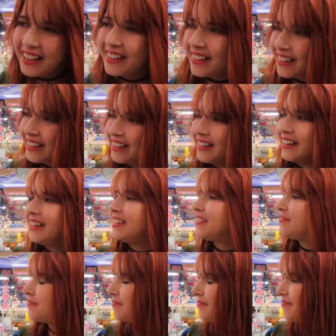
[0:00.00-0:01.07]
to eat the
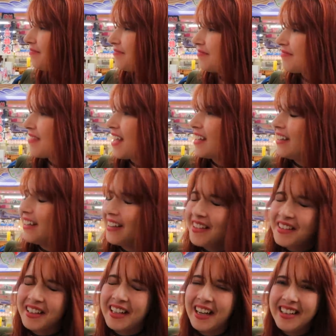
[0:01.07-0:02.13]

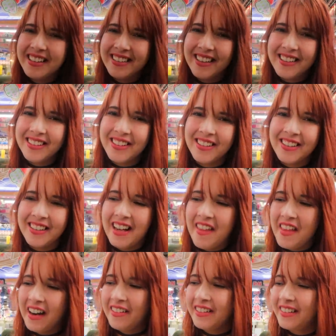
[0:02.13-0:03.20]
the Kaisendon,
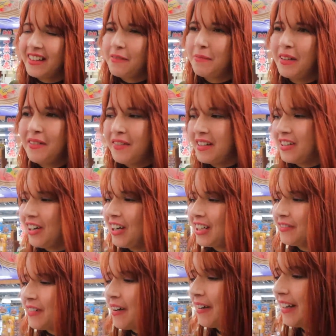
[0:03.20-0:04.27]
and then I was like, but if I
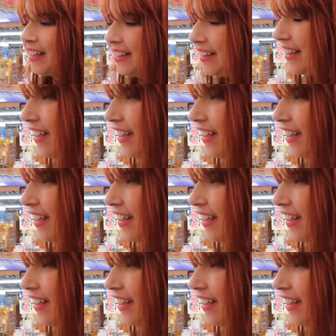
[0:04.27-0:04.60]
talk about it,